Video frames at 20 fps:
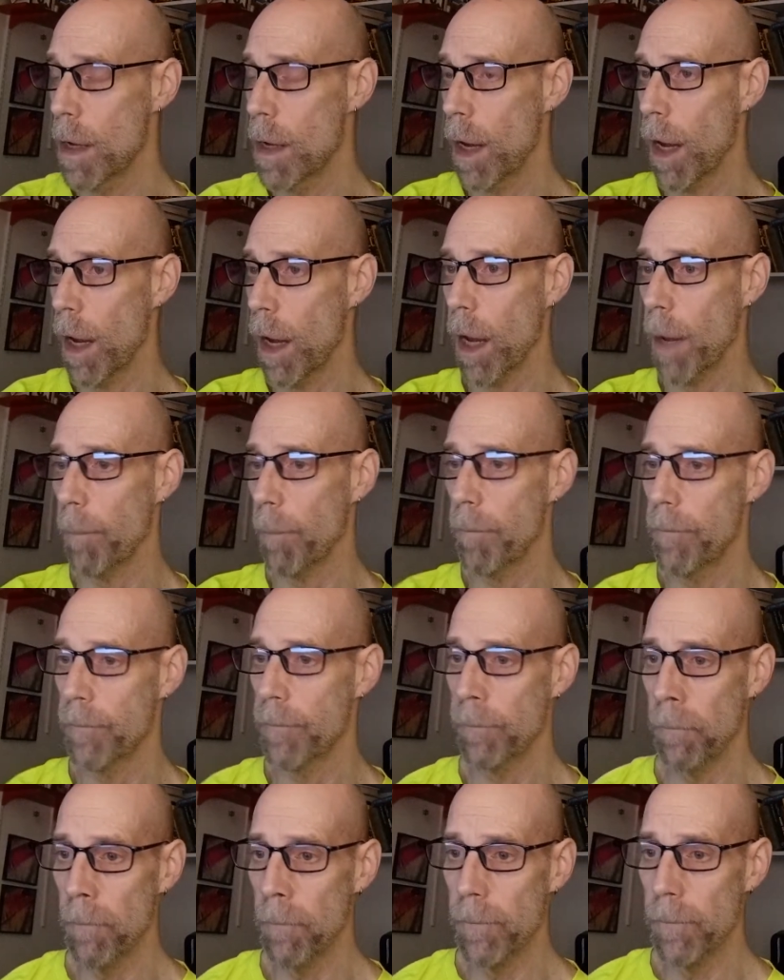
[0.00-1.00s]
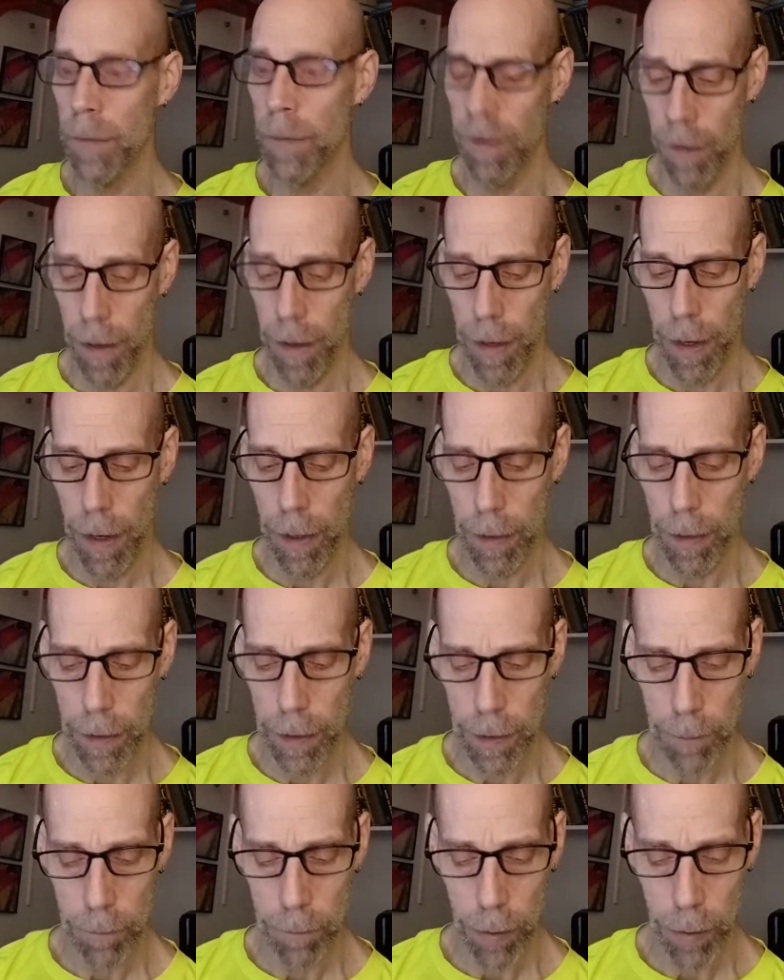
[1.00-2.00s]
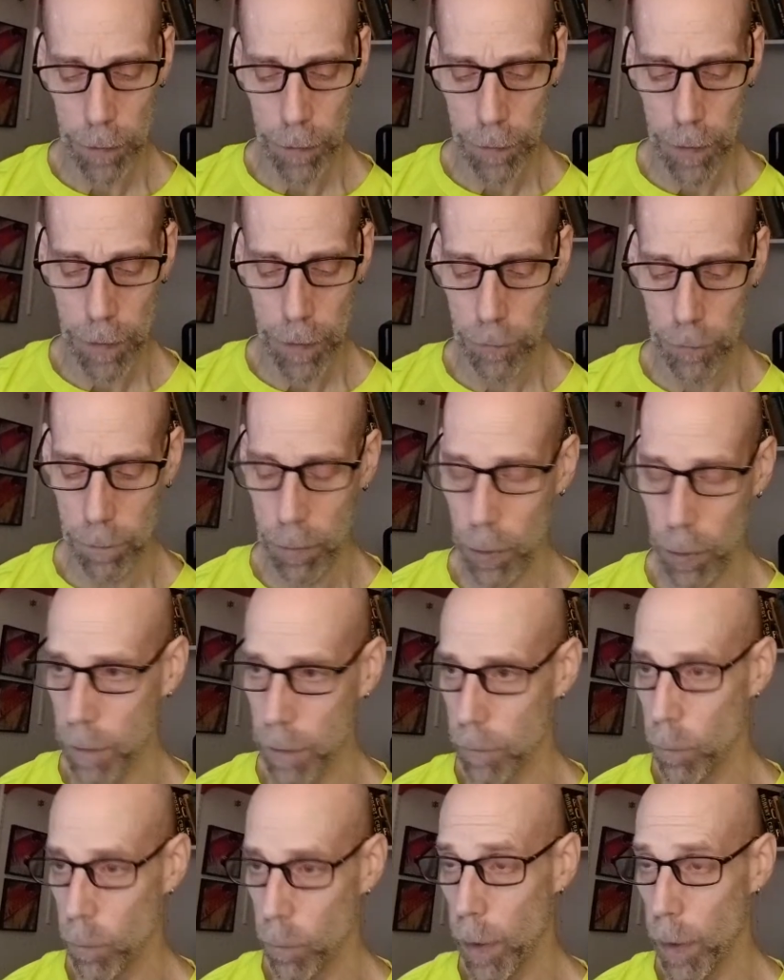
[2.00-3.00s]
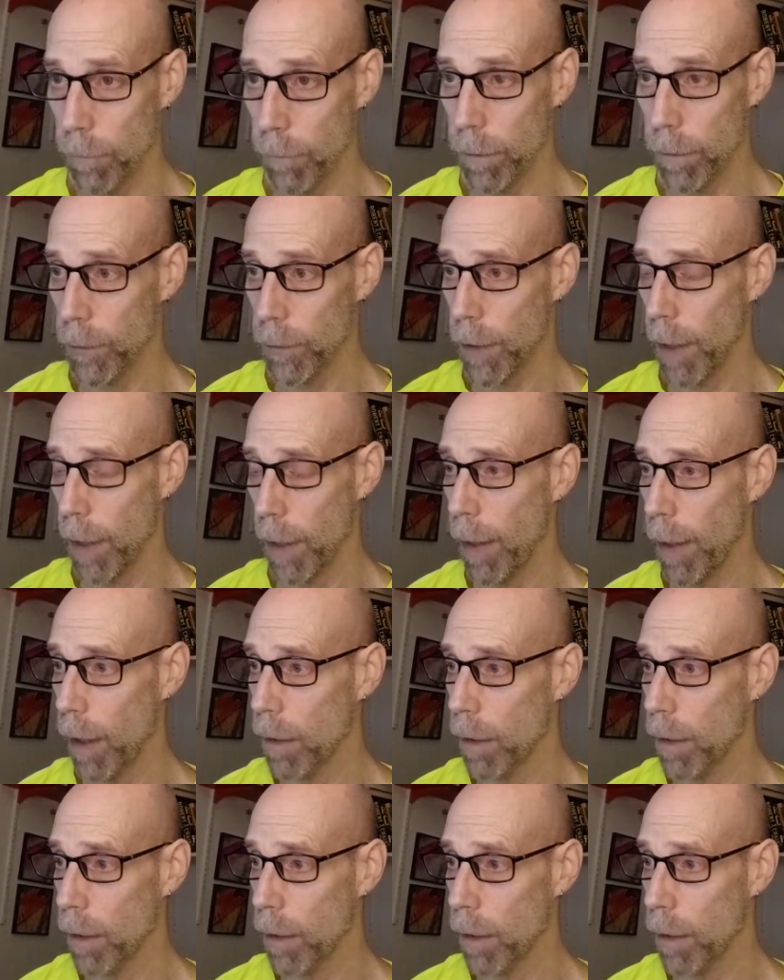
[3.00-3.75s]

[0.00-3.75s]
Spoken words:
I bought this book when it first came out.